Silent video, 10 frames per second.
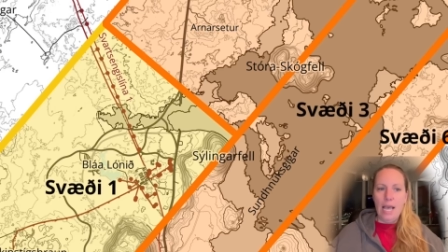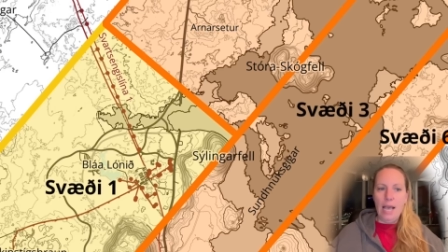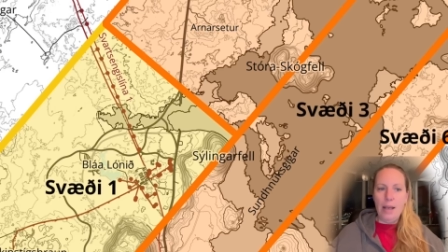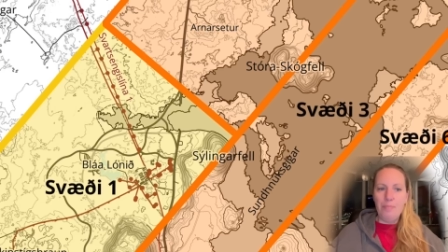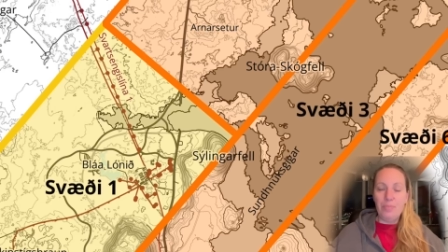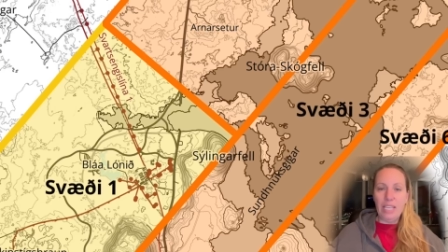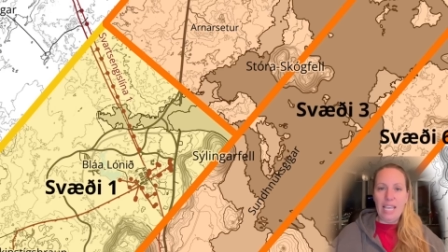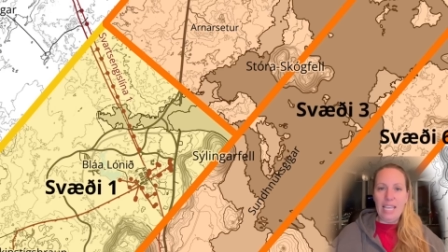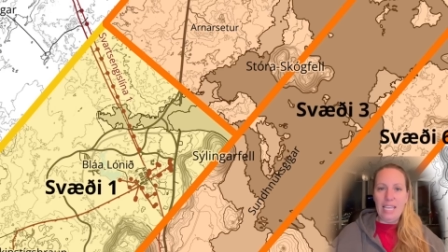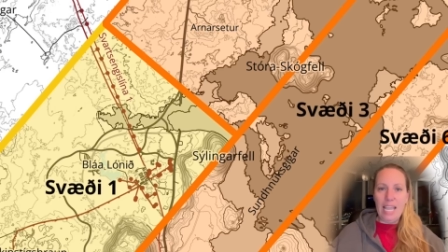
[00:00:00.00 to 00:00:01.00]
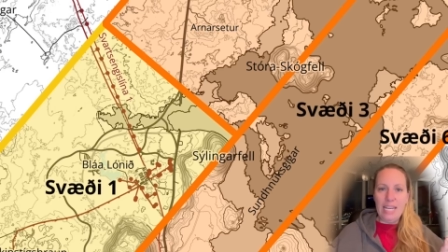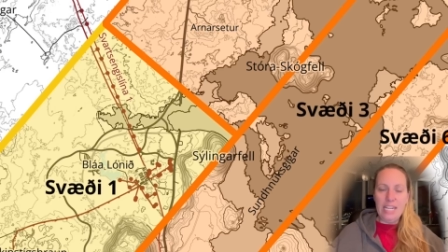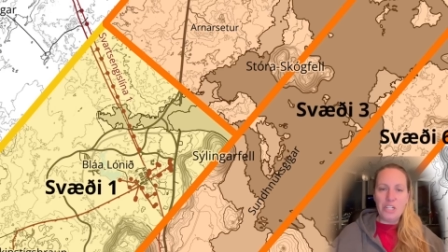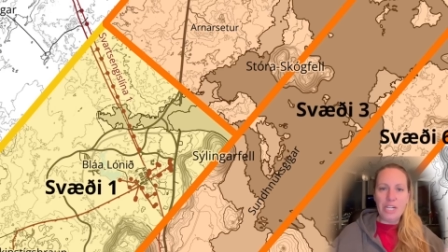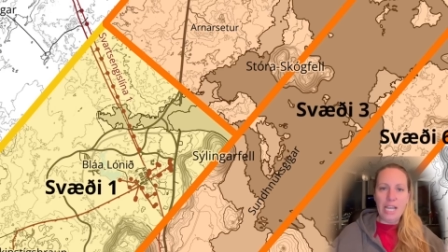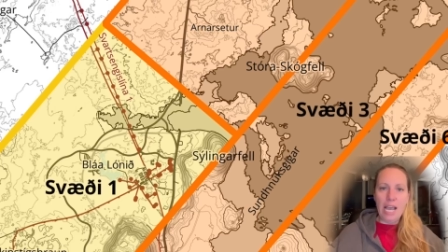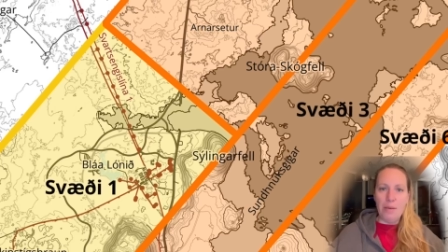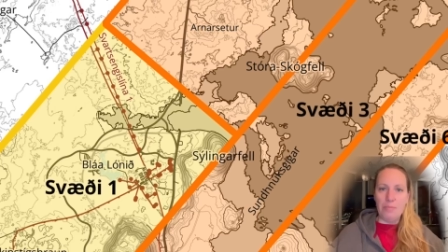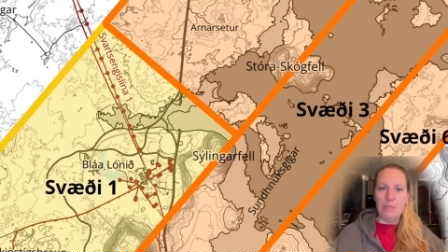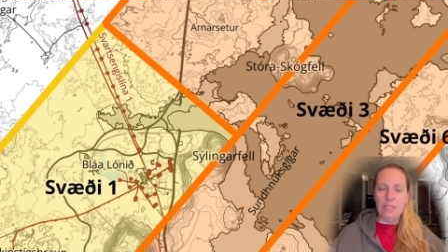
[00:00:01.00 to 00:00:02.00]
Um, and here it
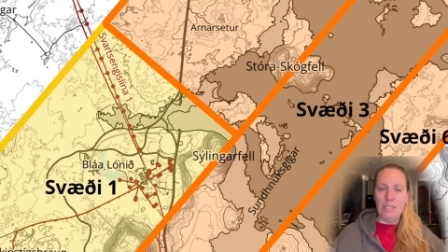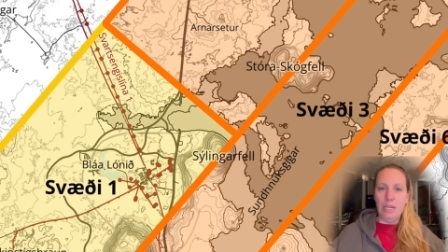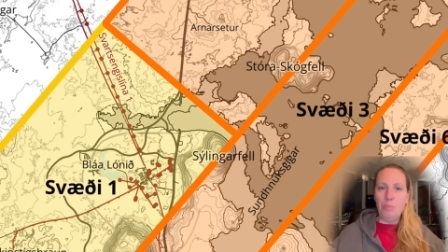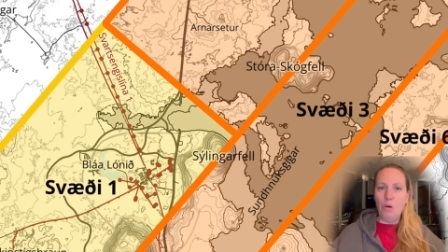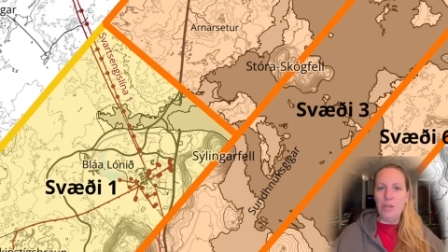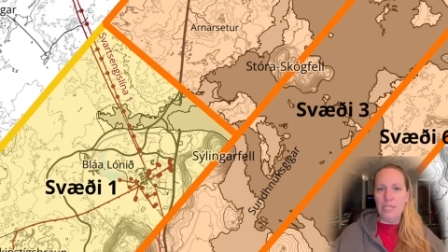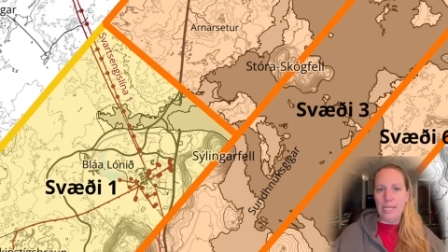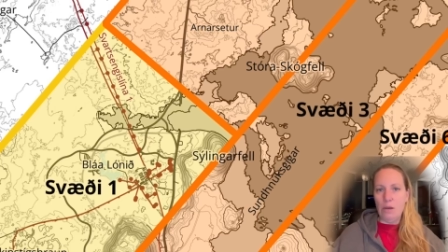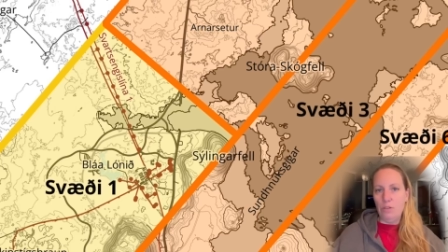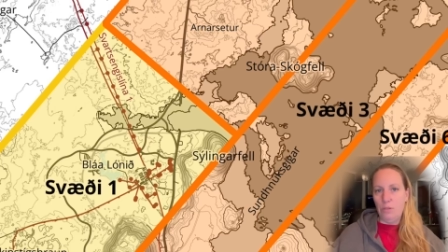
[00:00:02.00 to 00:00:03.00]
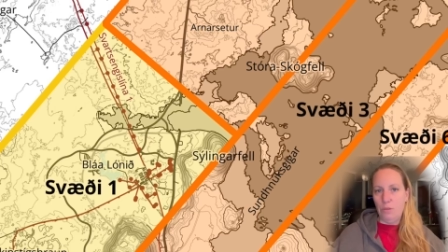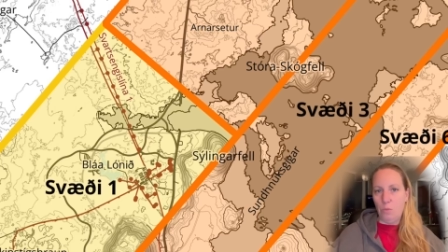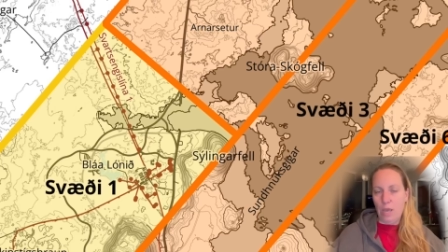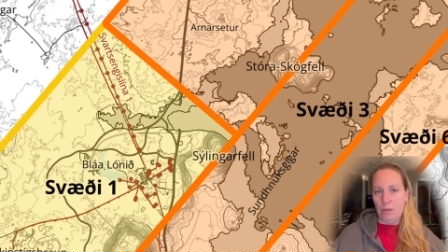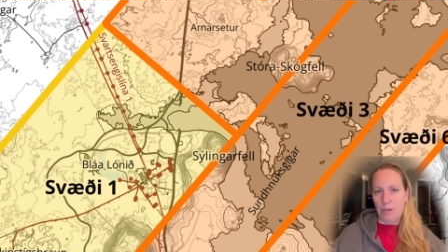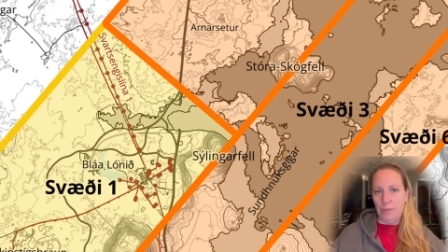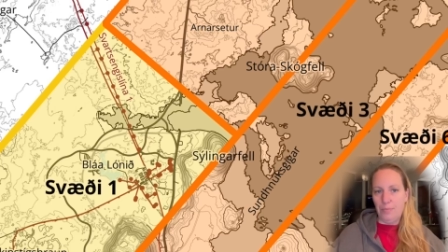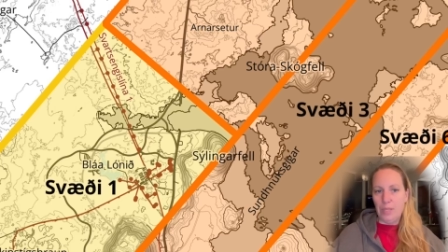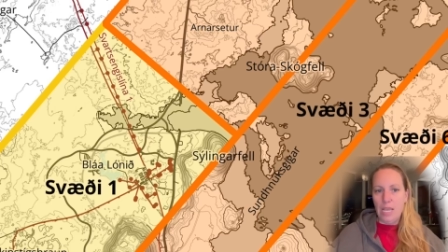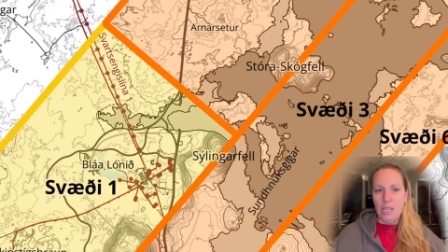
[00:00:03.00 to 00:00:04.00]
comes. They're pointing out to the
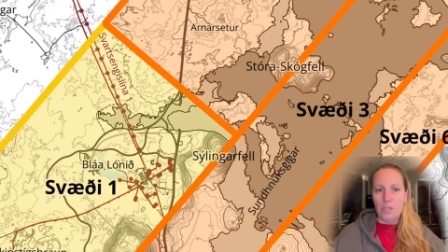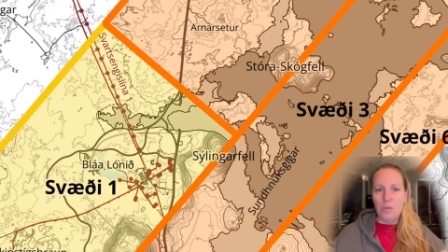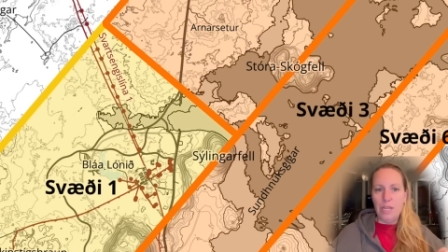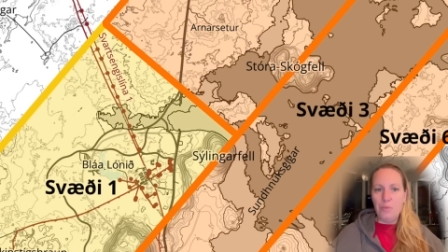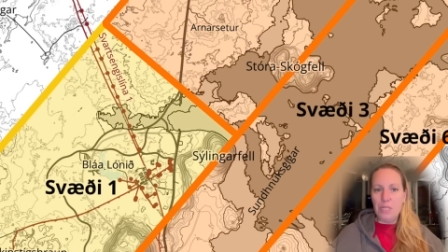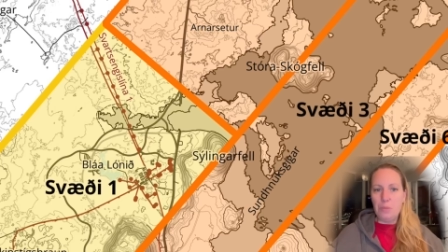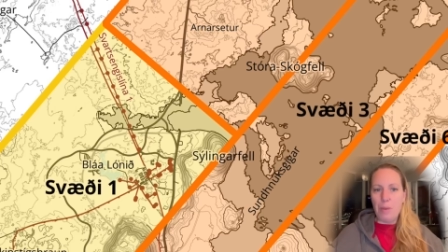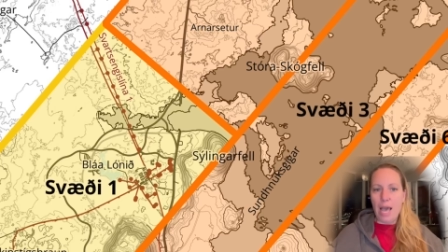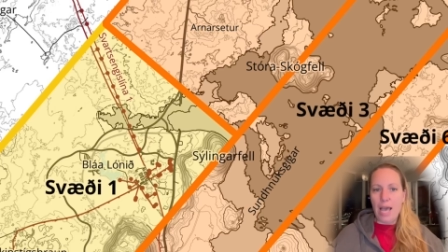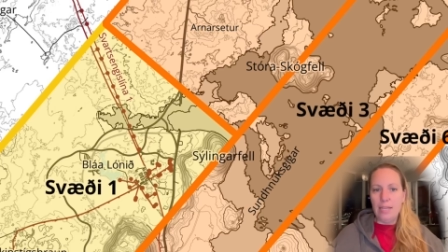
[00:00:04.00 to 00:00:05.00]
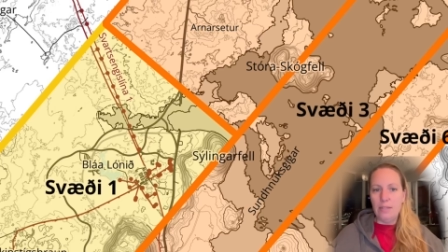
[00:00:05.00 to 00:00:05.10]
weather. So there was bad